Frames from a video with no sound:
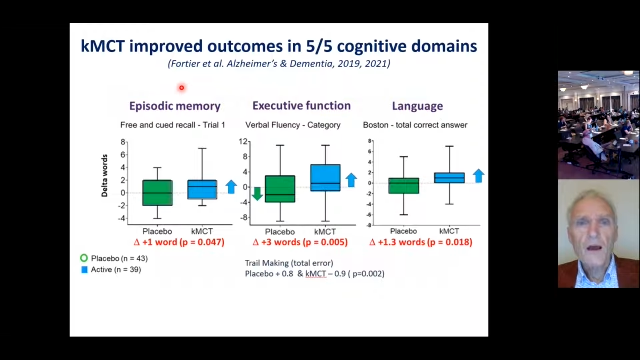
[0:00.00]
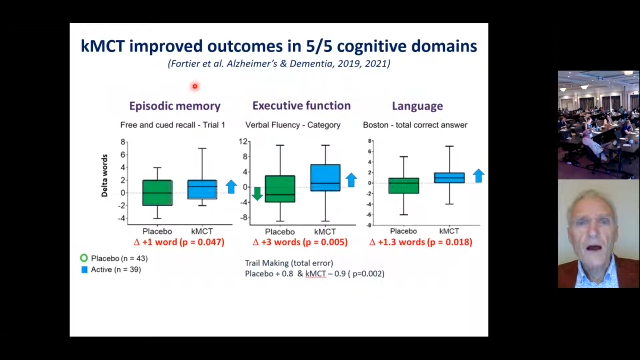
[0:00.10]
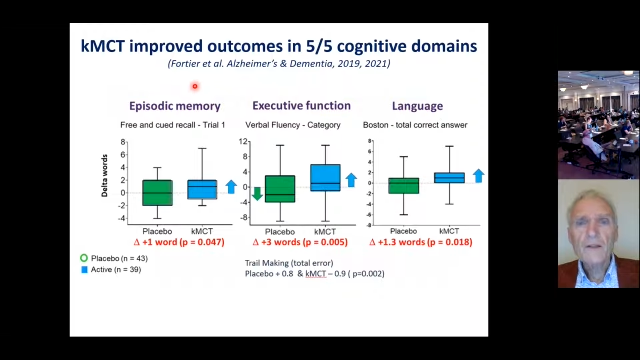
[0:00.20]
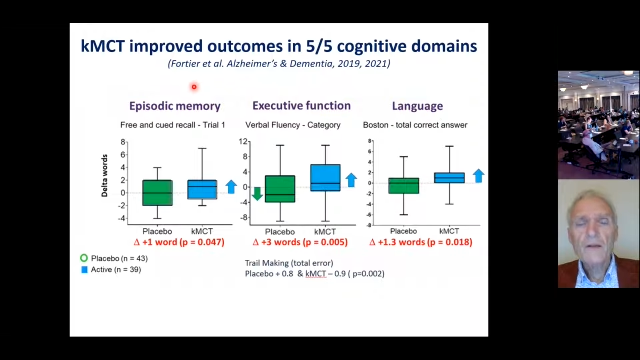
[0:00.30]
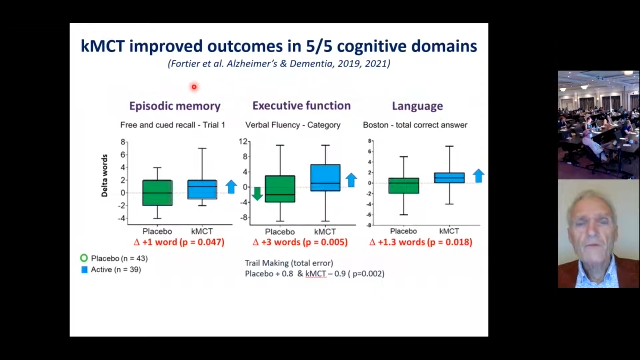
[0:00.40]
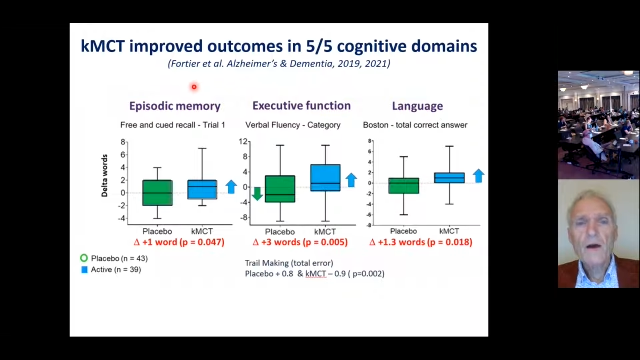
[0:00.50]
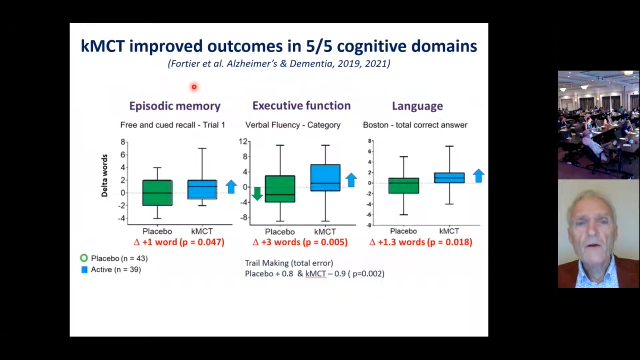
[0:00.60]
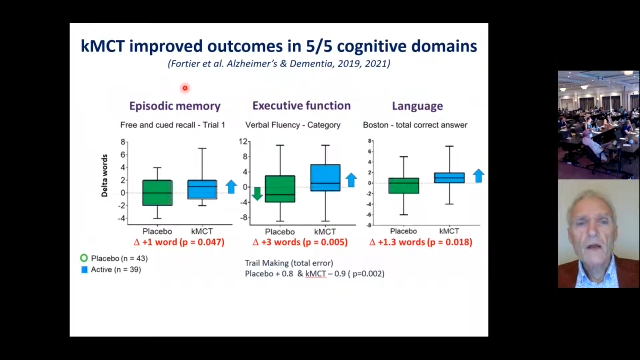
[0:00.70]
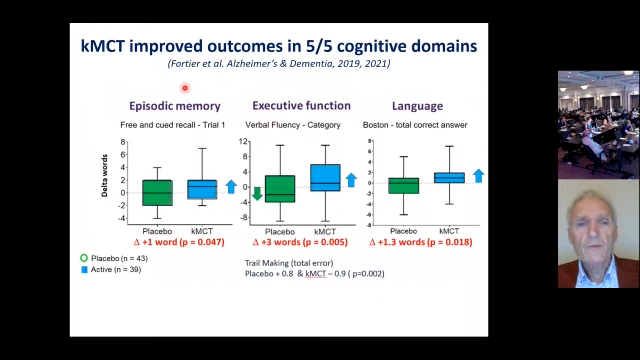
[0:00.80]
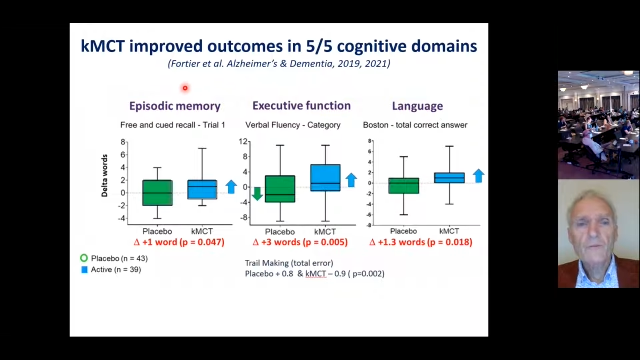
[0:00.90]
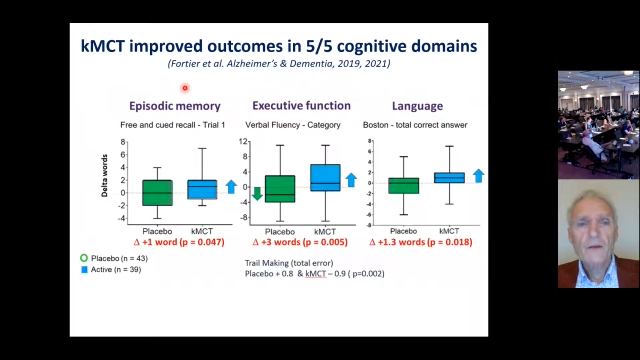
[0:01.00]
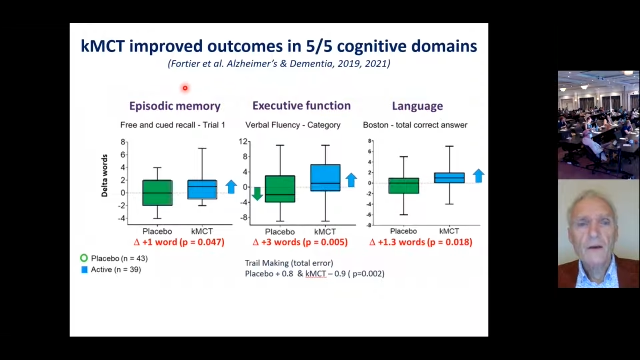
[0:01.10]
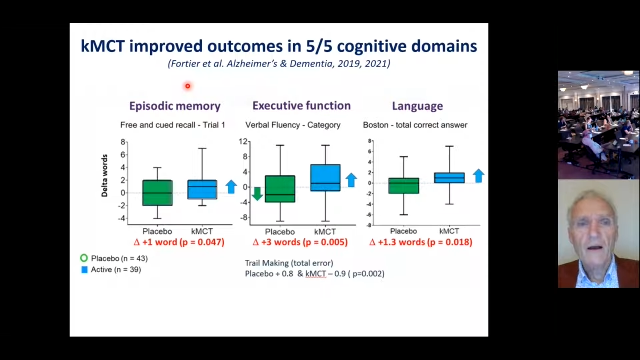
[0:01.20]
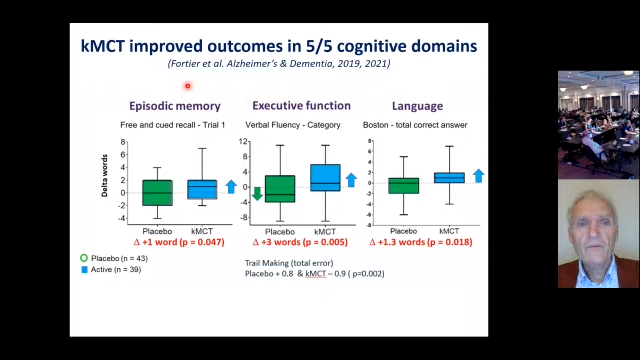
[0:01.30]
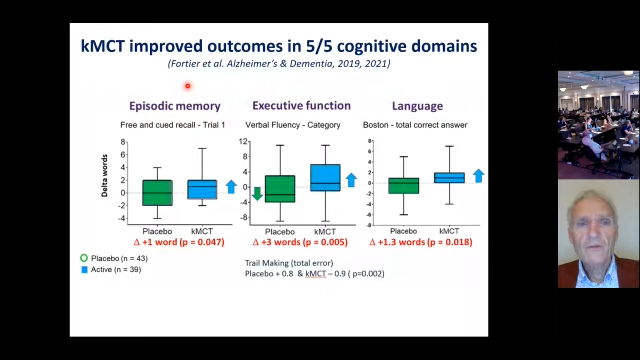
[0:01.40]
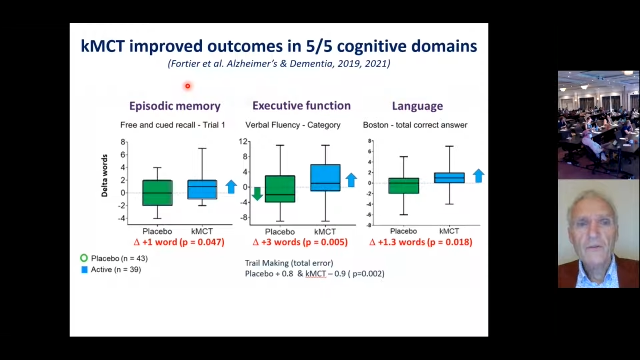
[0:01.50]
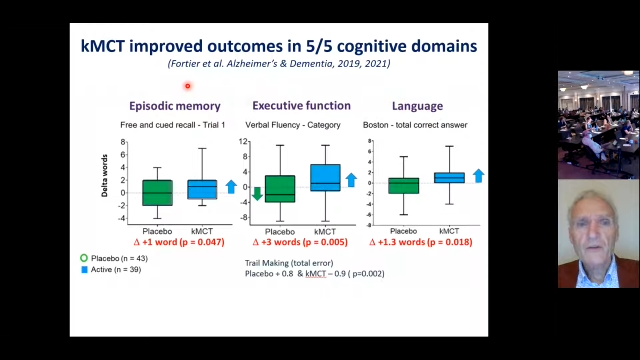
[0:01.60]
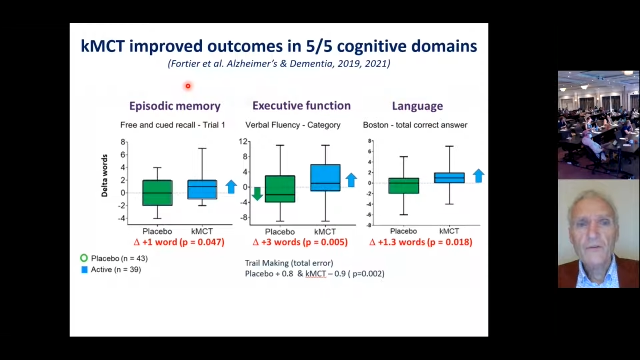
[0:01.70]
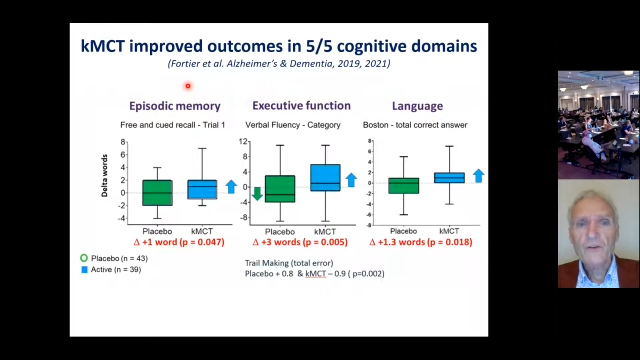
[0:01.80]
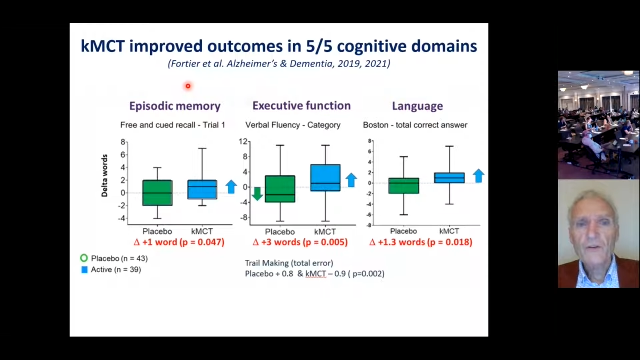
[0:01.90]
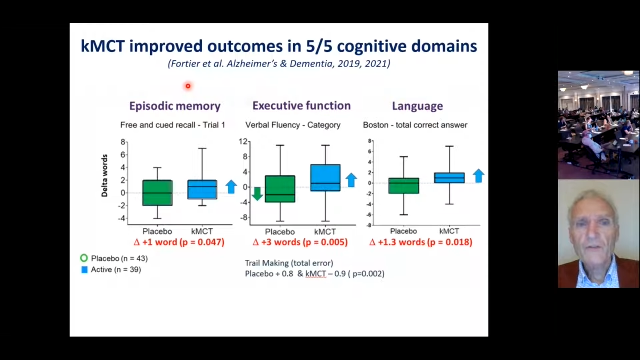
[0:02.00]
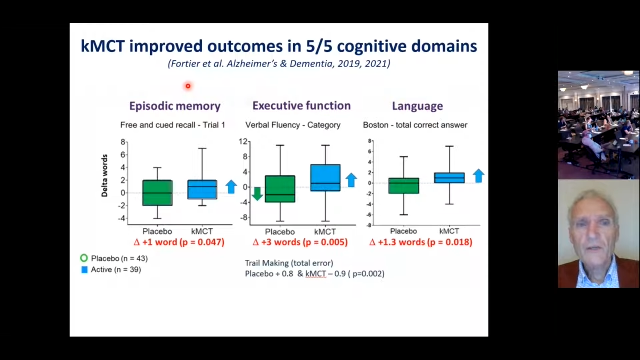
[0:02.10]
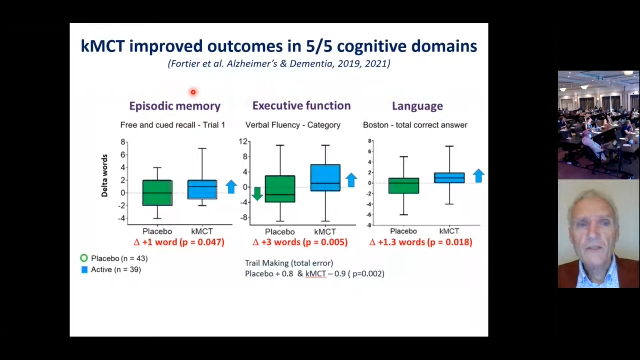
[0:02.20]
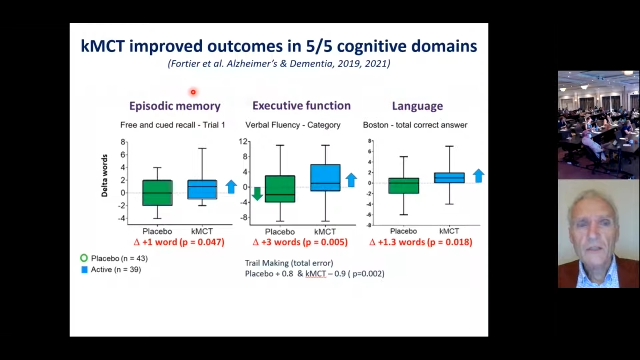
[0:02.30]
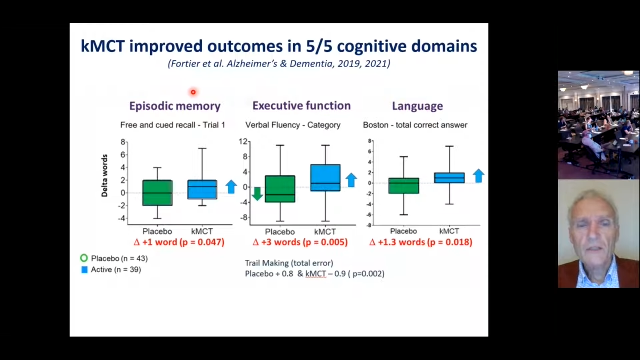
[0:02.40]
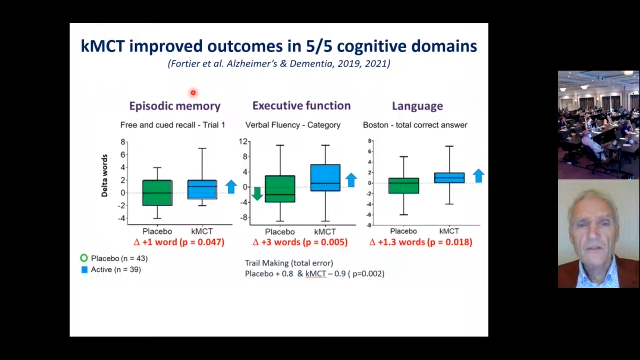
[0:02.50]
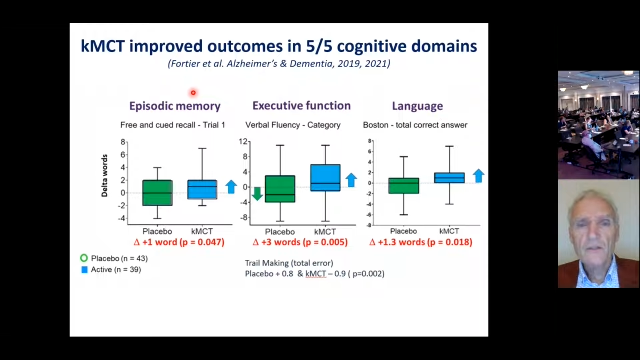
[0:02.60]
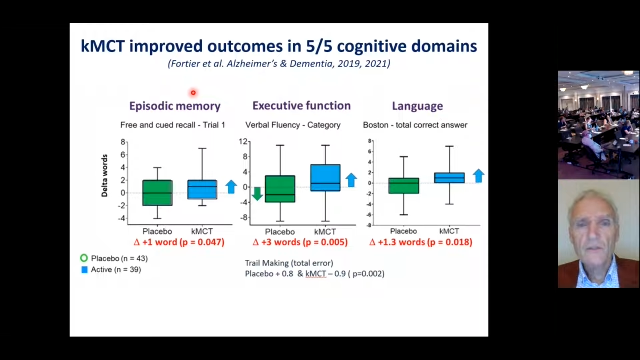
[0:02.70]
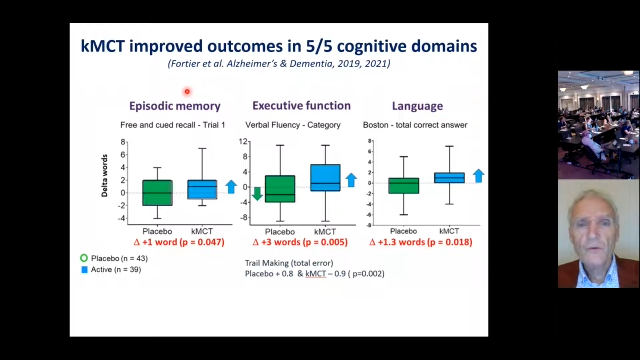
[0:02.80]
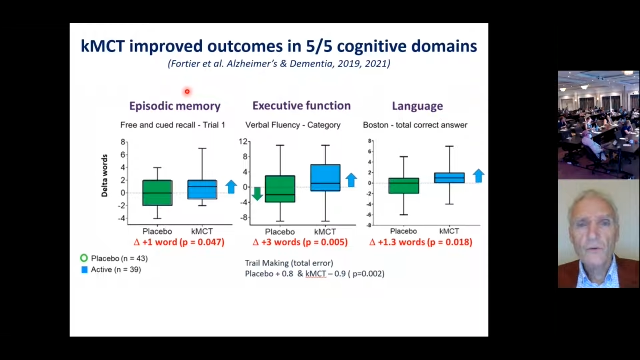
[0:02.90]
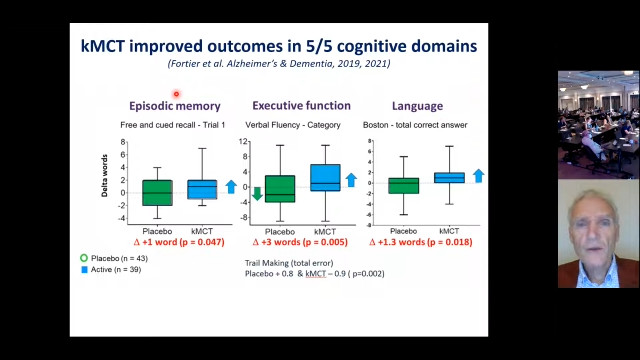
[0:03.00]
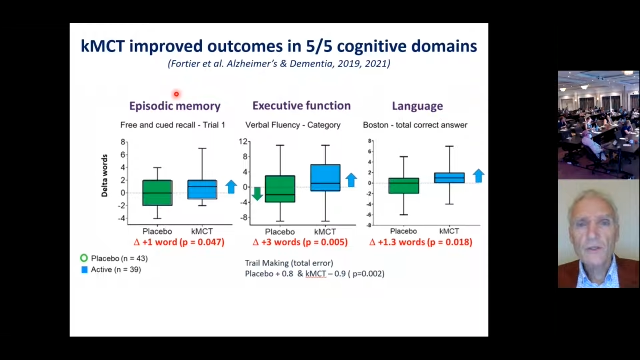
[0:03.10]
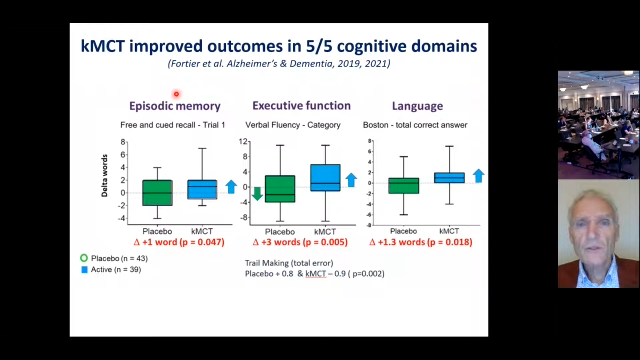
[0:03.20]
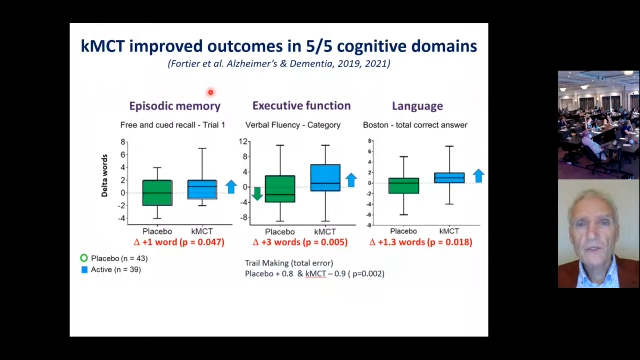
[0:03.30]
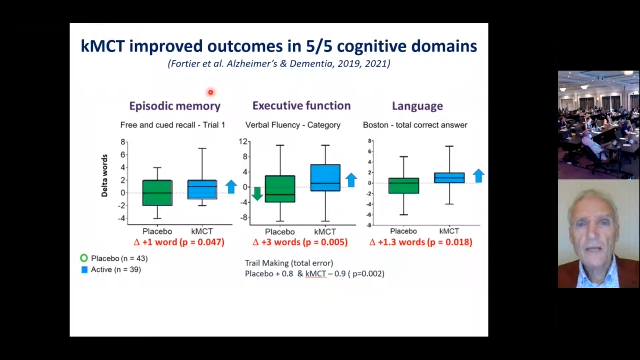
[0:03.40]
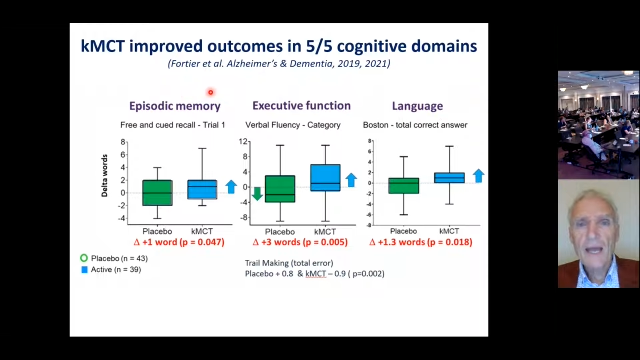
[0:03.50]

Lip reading: The cognitive outcomes are obviously of interest in this situation,